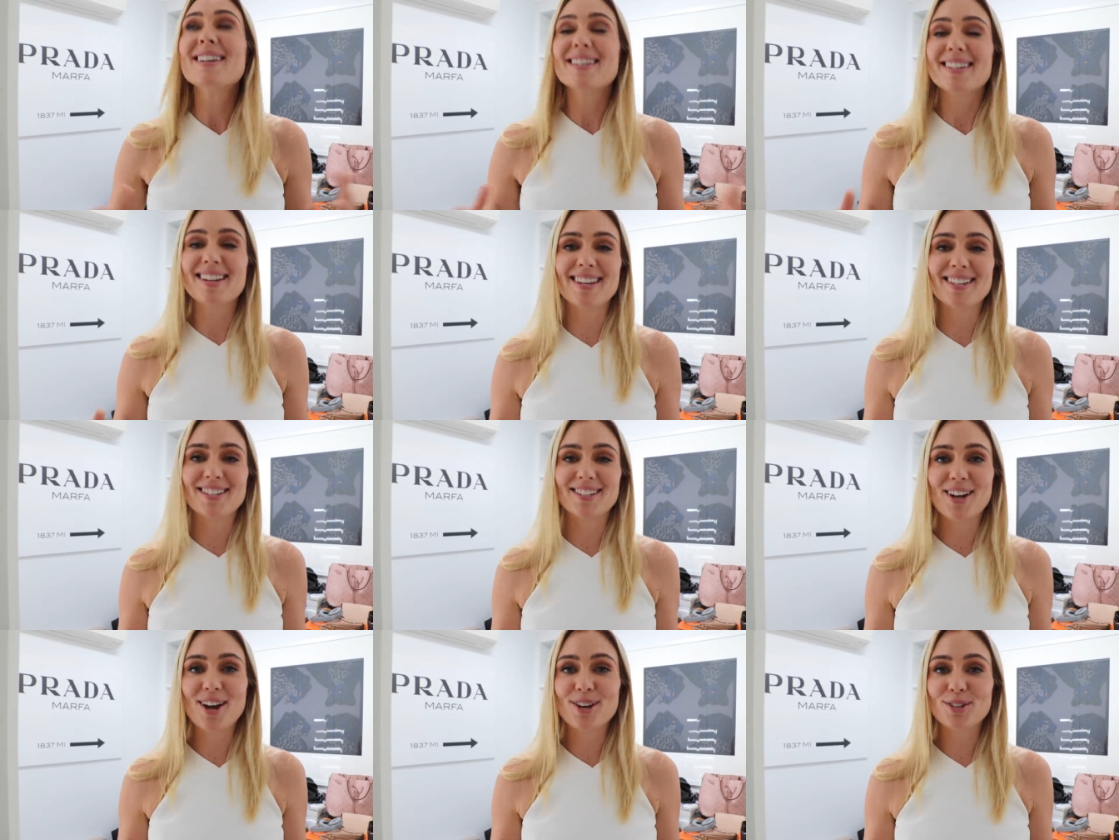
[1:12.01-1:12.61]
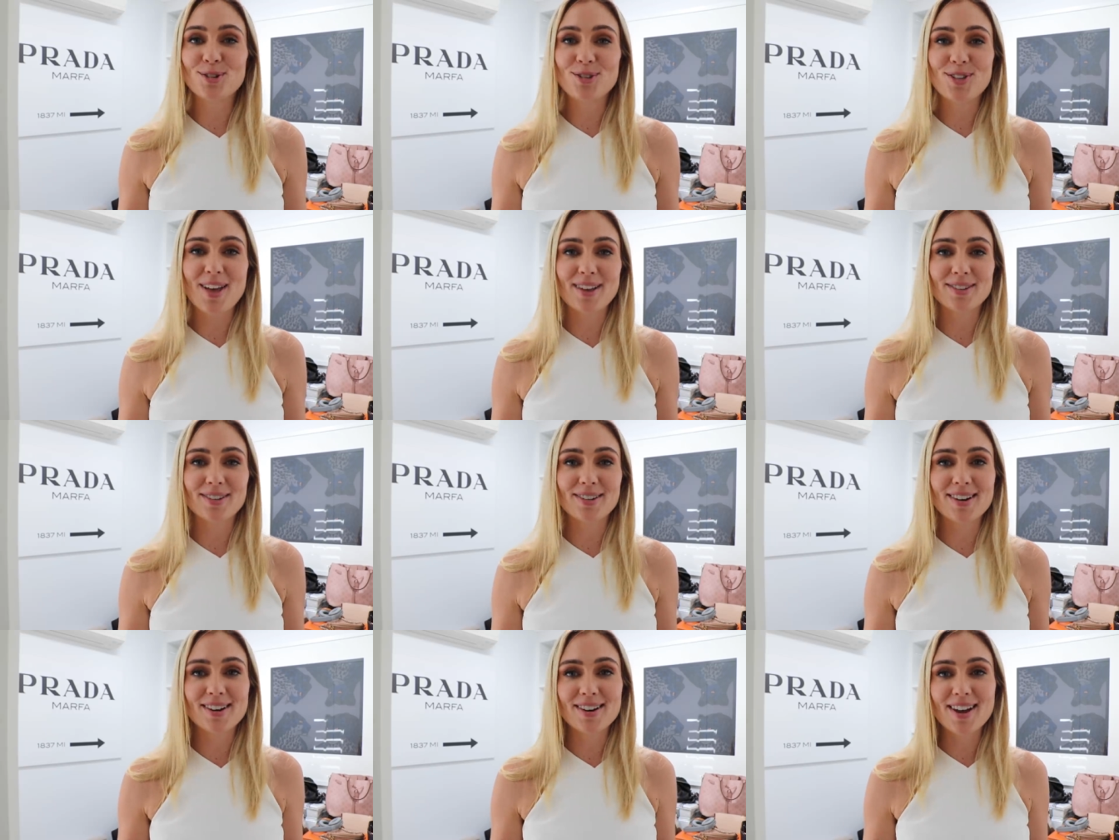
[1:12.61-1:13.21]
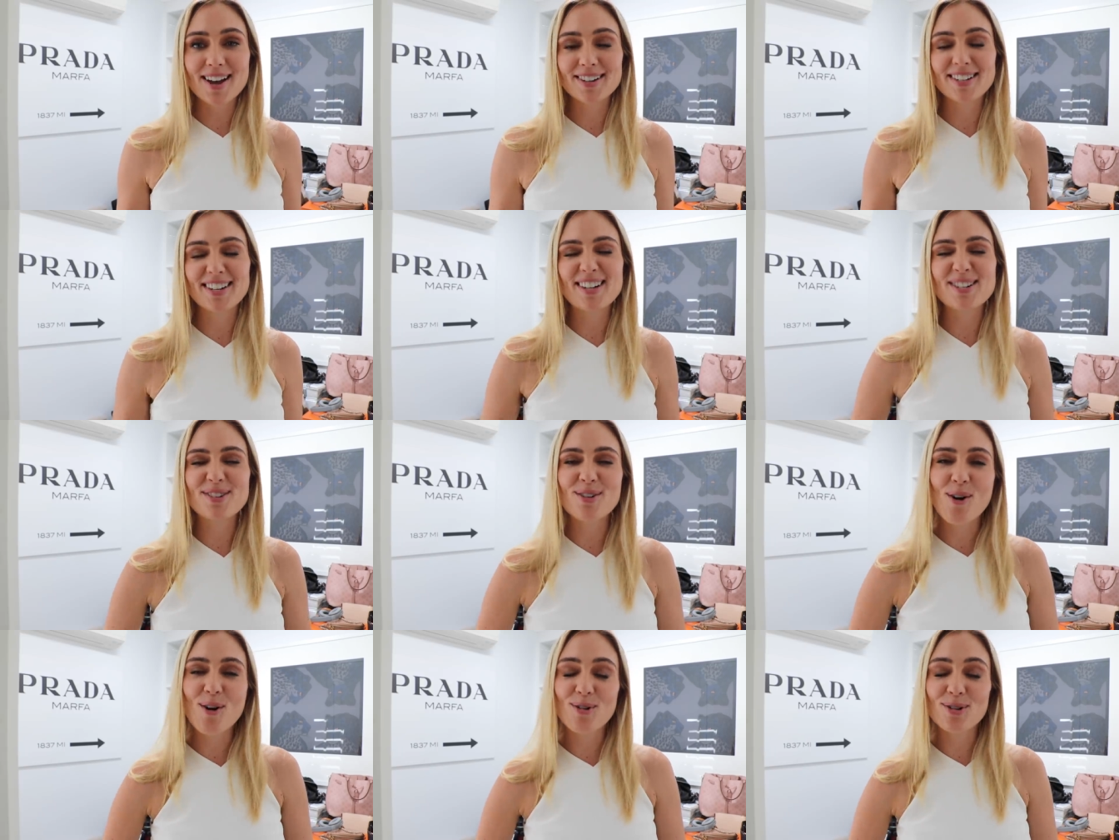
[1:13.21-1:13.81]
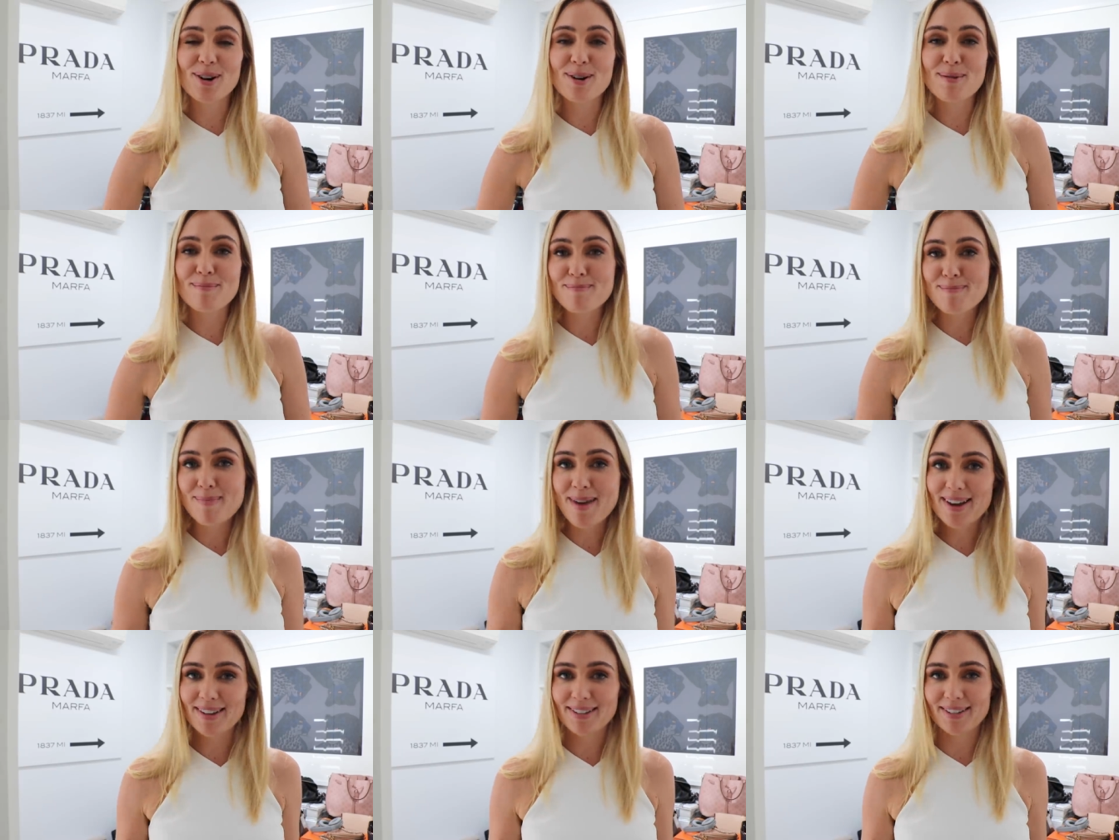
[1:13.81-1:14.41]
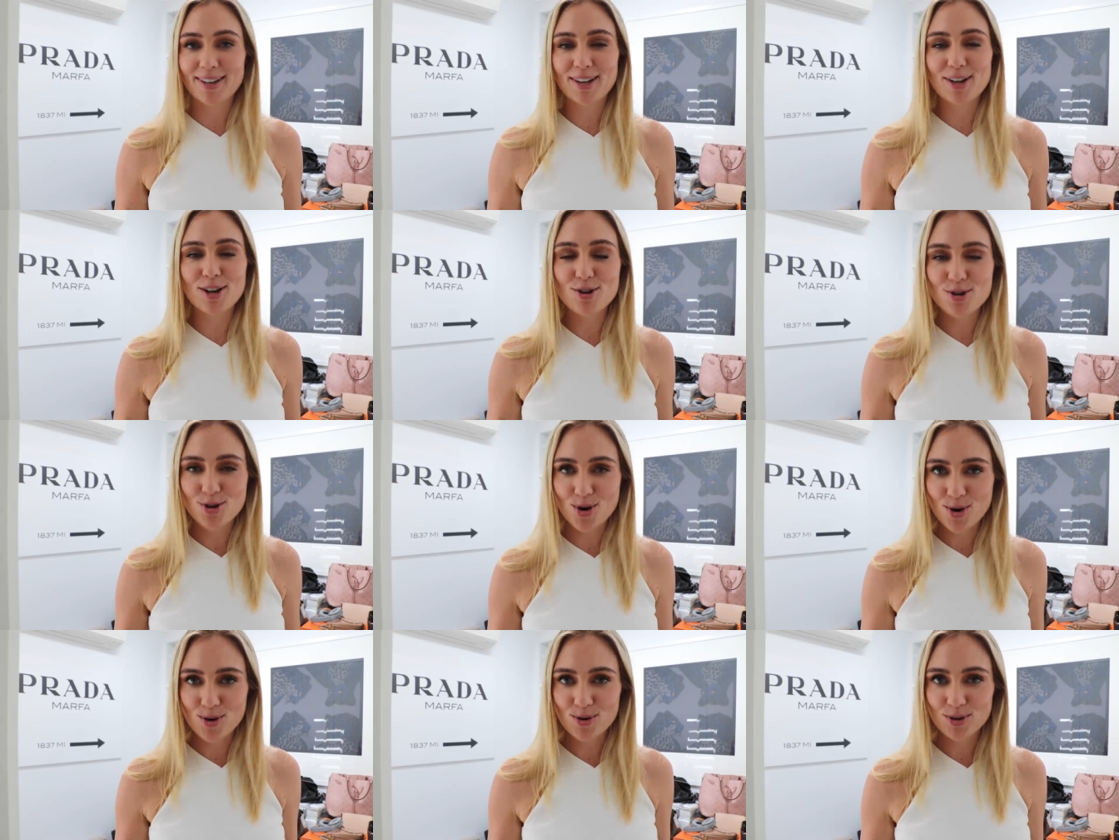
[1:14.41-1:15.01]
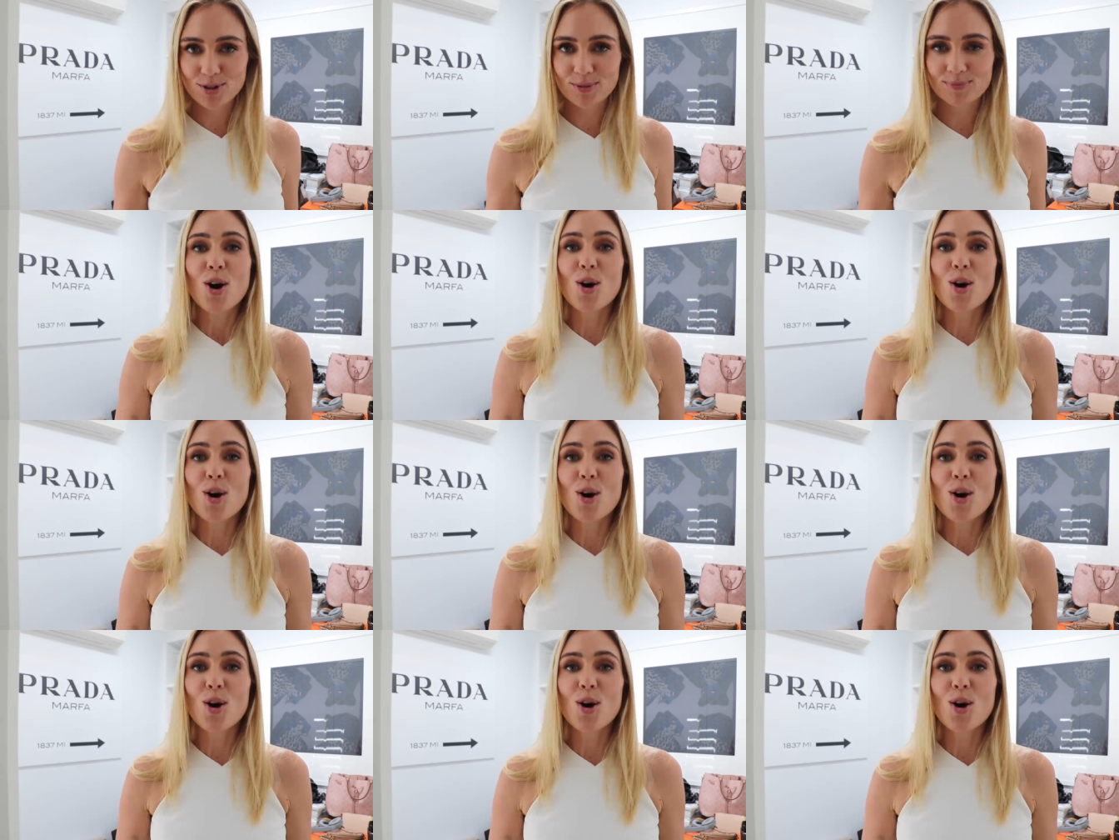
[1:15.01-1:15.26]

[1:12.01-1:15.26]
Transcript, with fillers: kickstart two thousand nineteen on an amazing note.